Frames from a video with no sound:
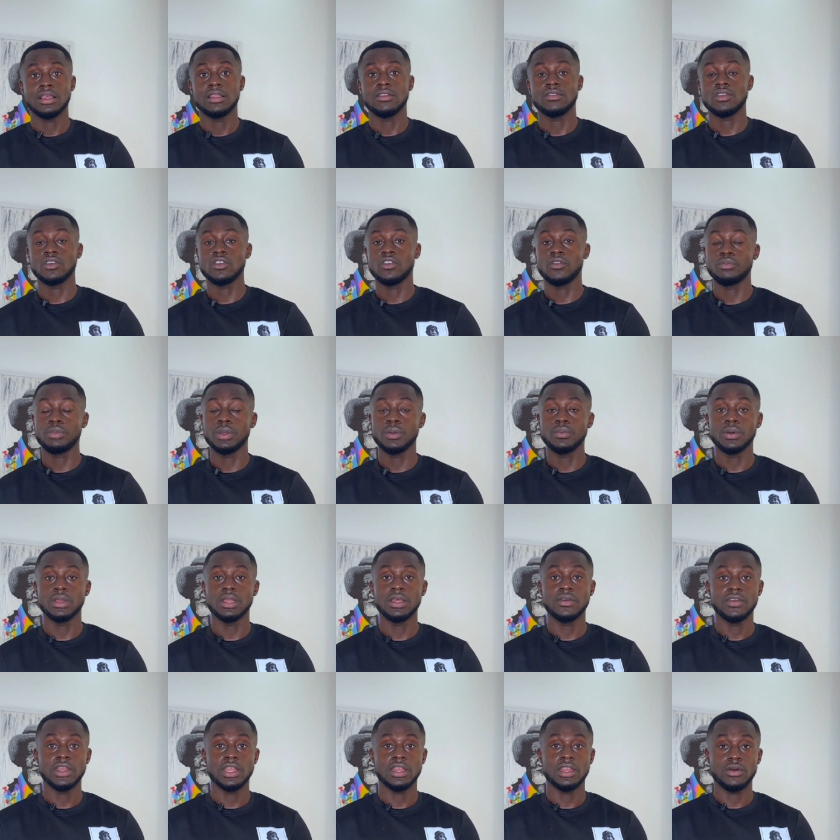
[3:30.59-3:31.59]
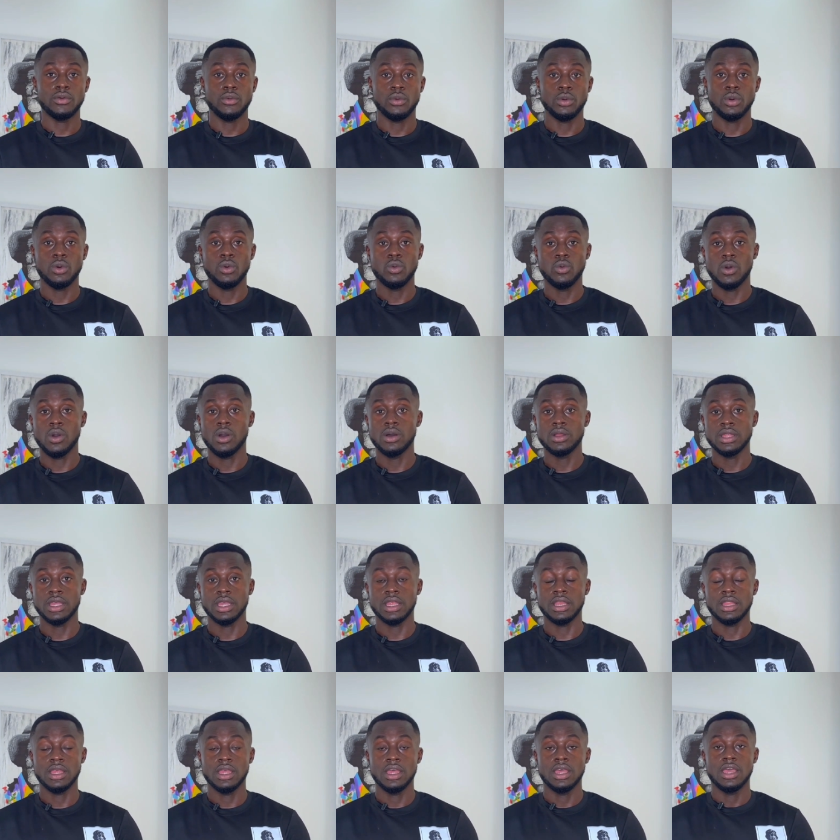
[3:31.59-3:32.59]
Instead of people living in the real world
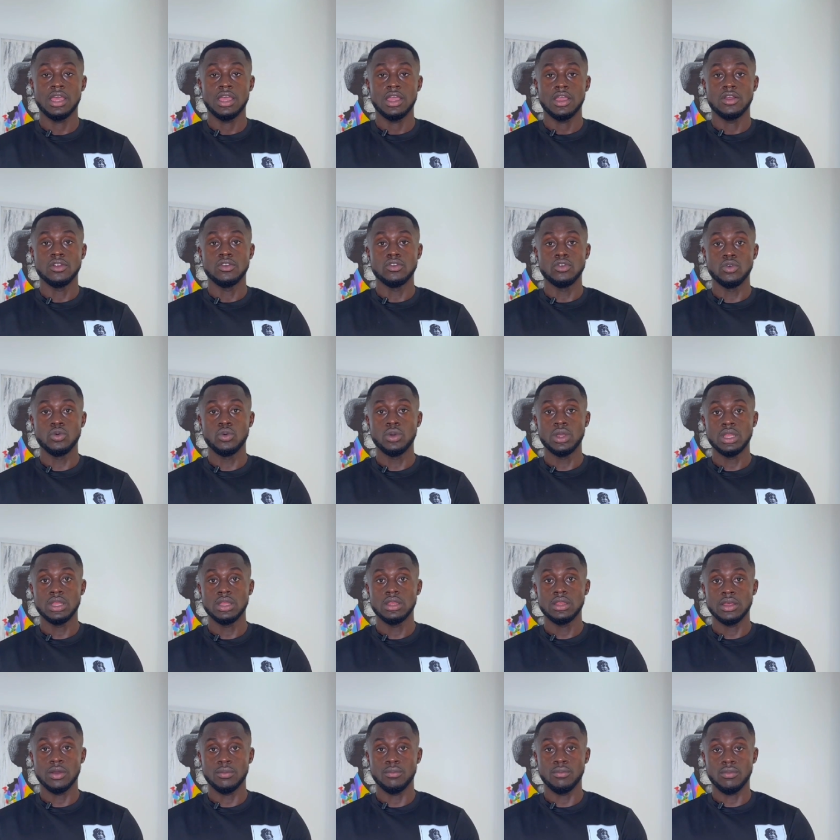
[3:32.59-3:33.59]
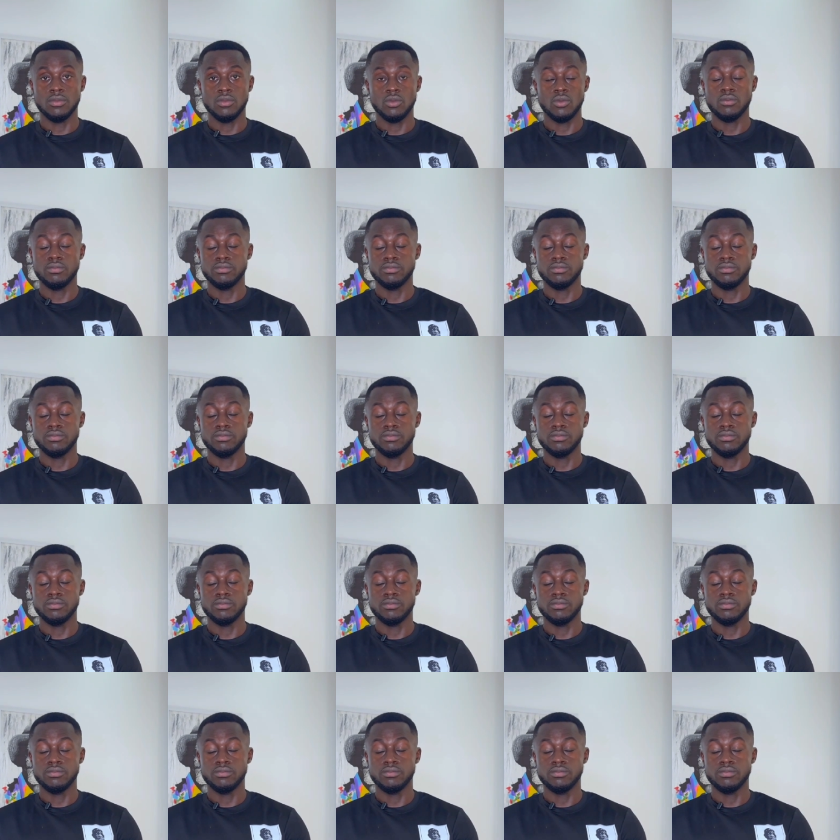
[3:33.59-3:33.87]
and doing the